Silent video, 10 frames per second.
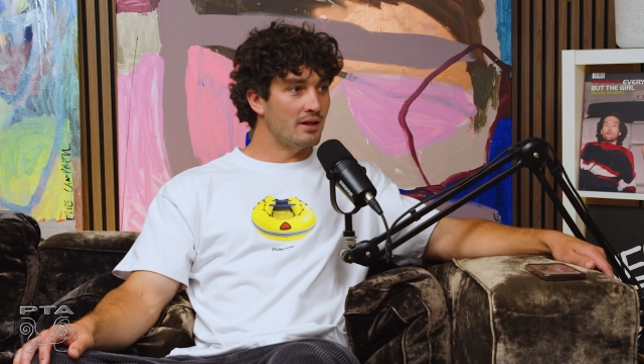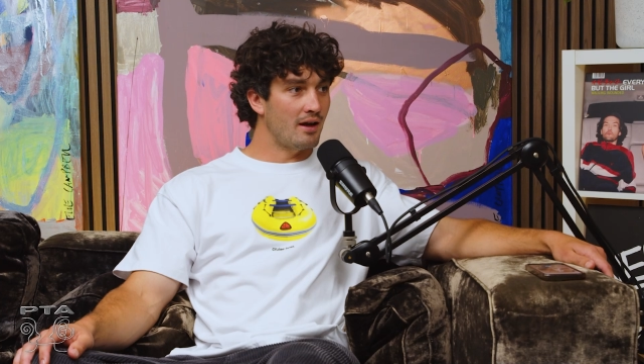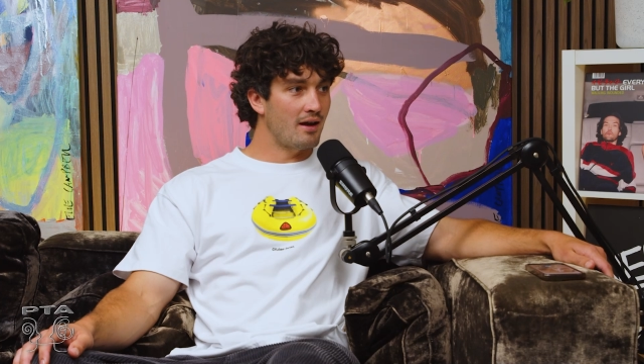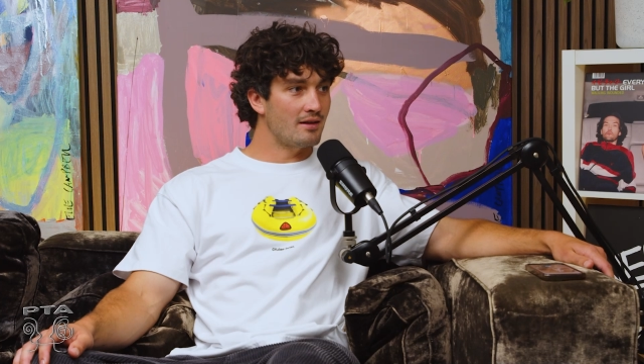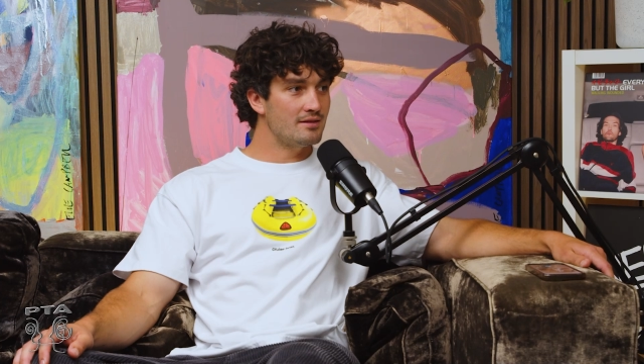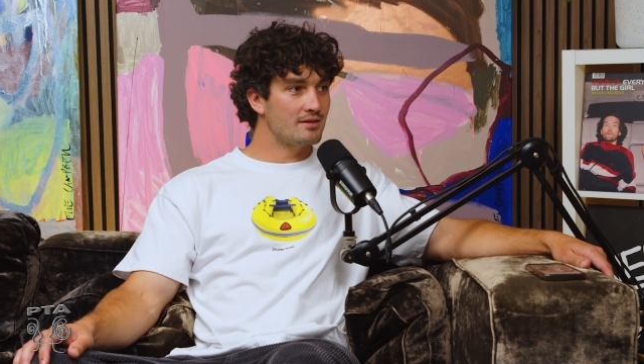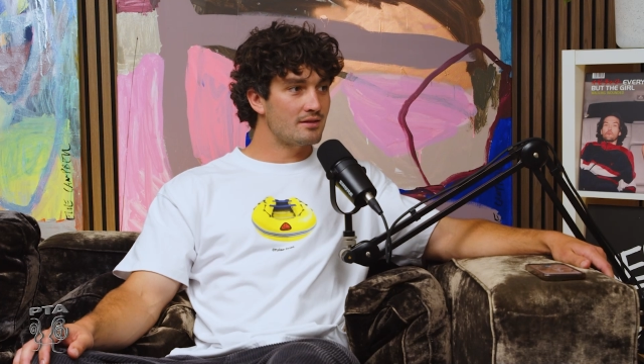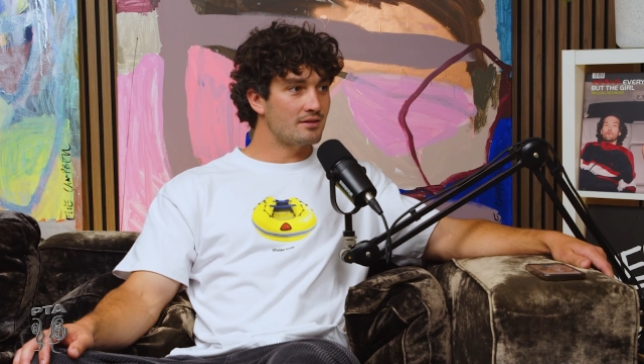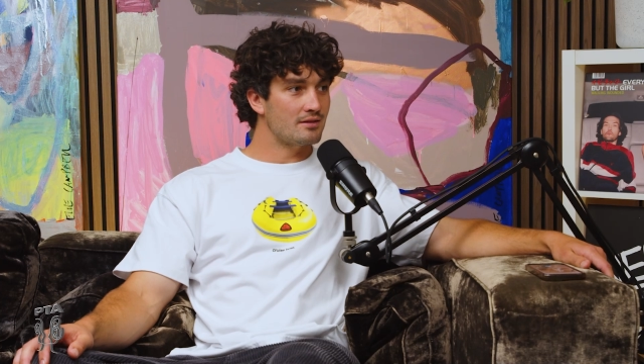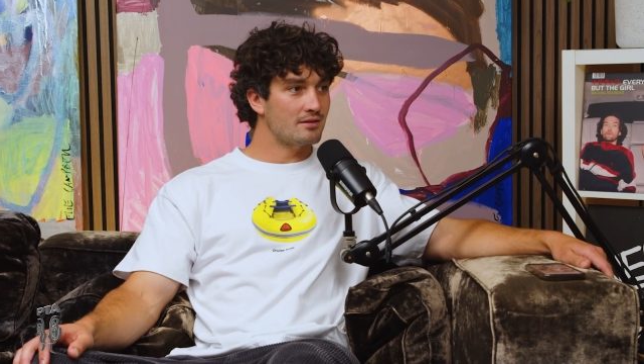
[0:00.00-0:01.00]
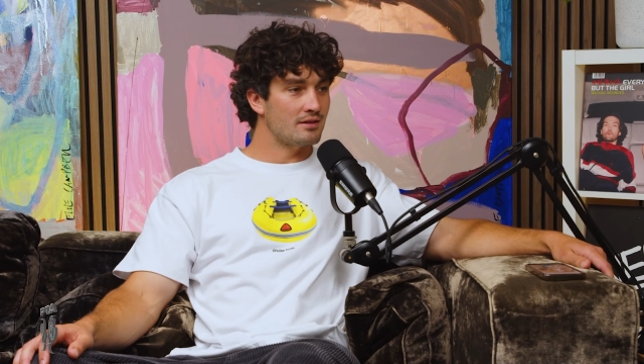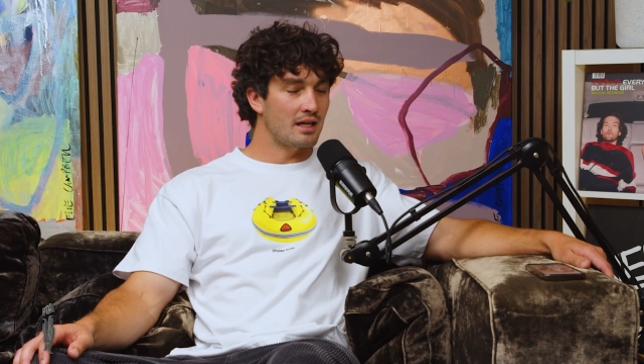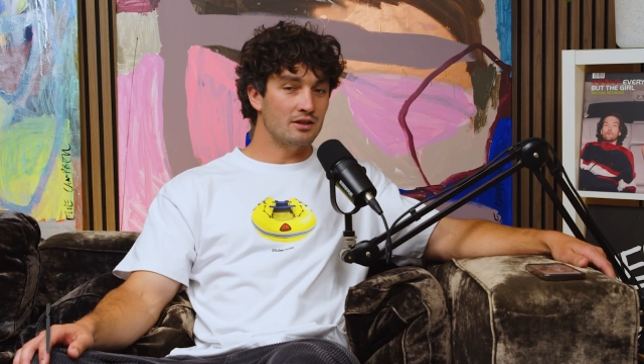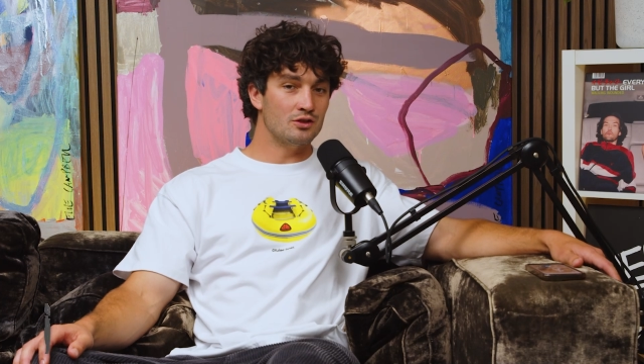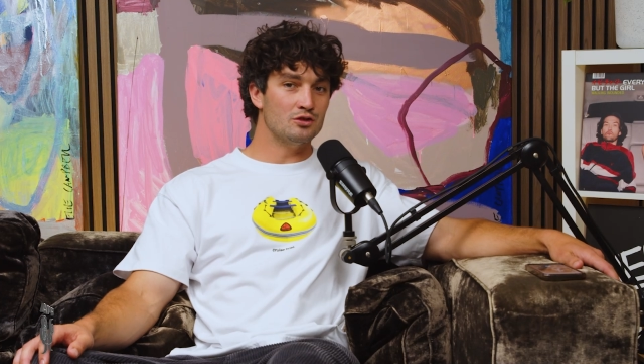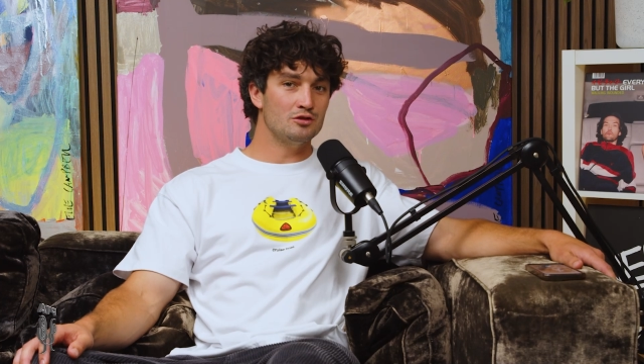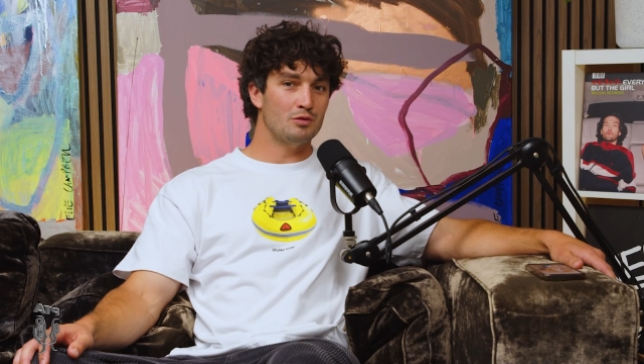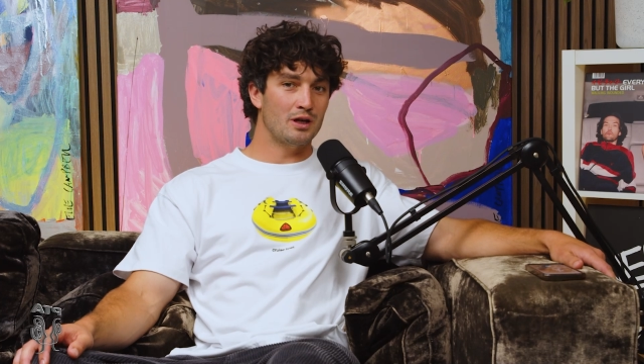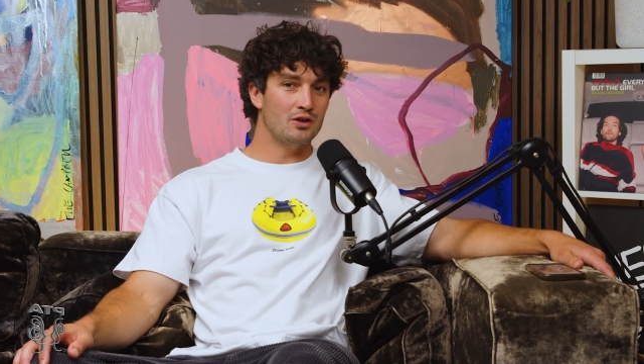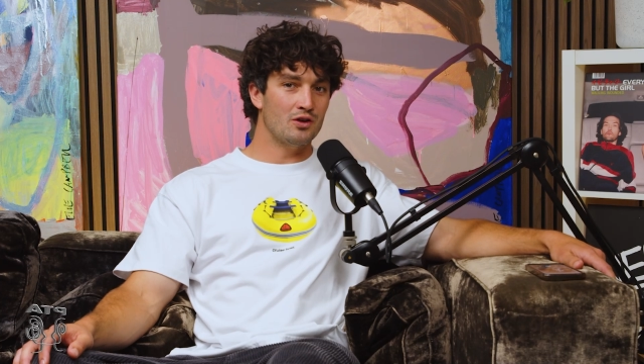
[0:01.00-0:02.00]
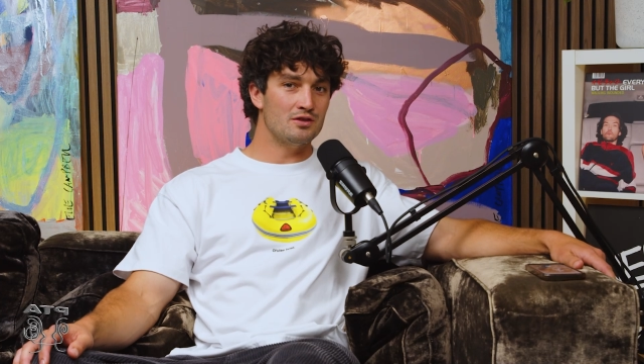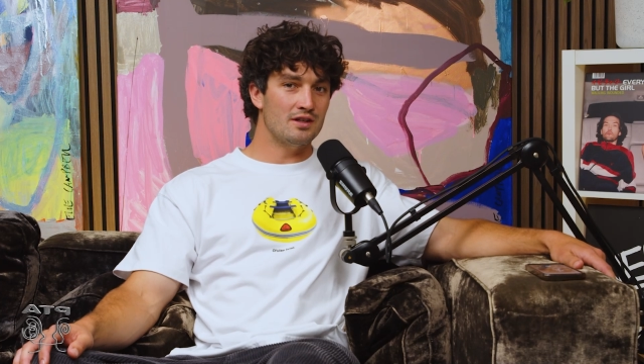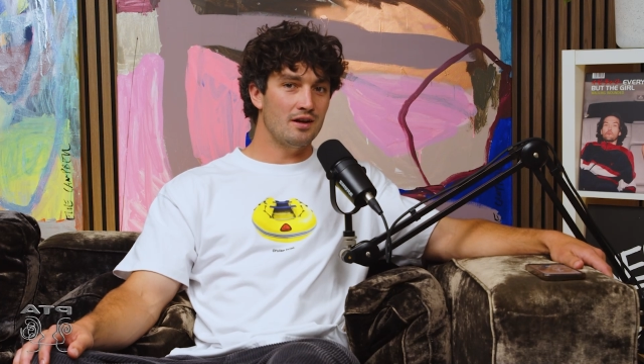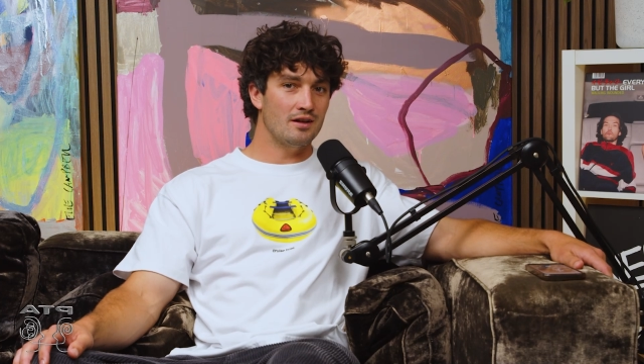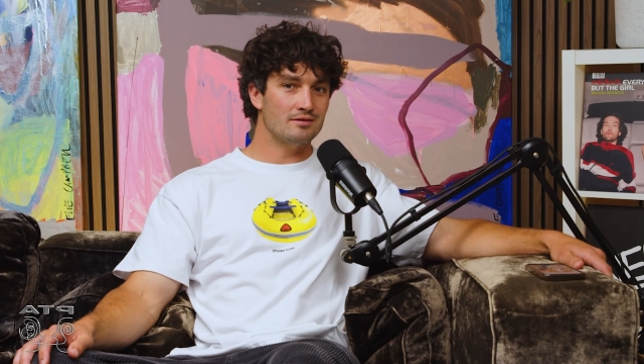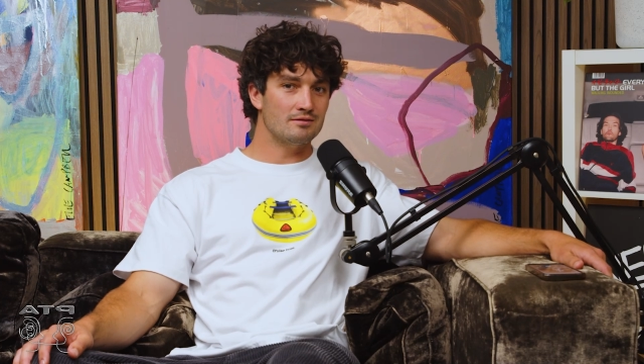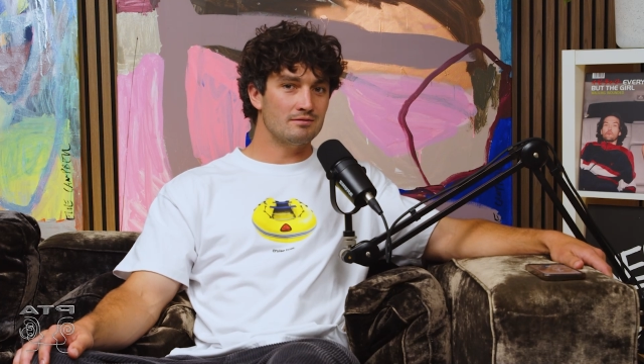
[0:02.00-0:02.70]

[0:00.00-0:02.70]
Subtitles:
We had Hella Good by No Doubt.